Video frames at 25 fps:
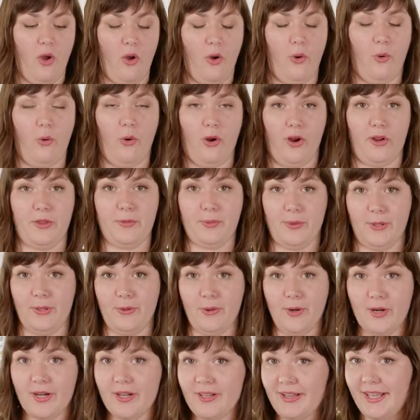or three
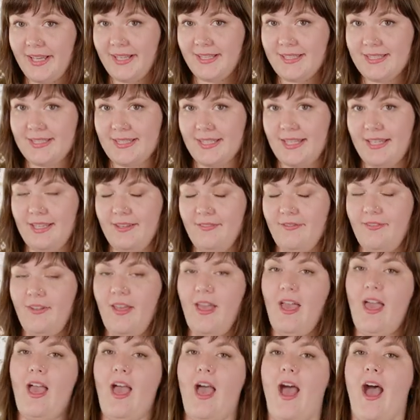quarter length sleeve.
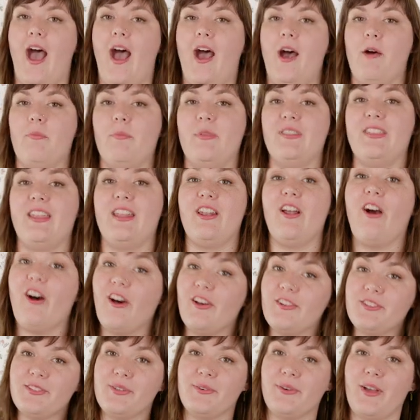Um, but then it
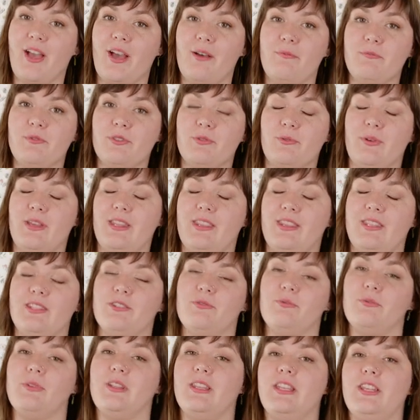also comes with
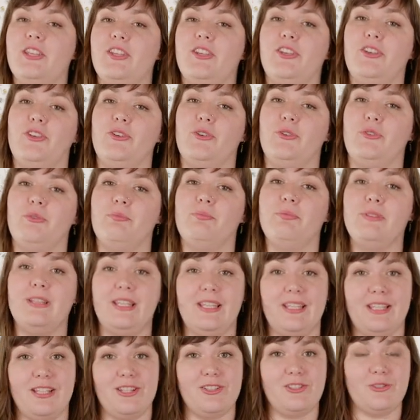this really cute
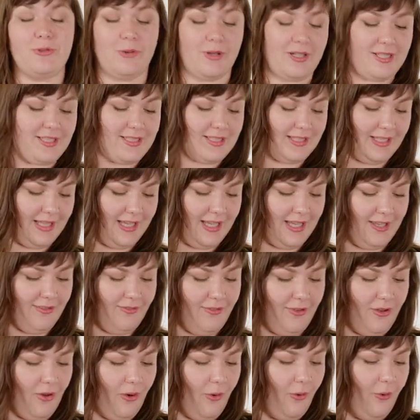pleated short
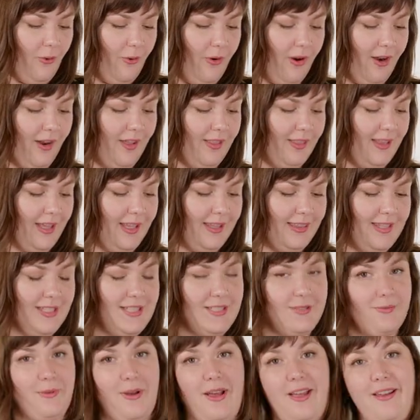sleeve or like
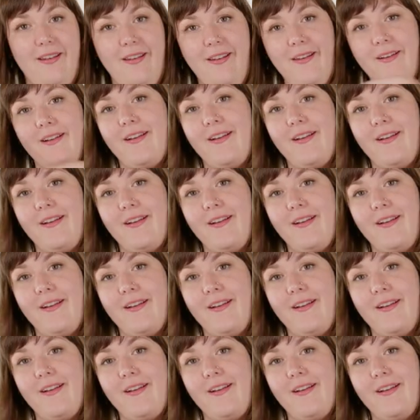this one,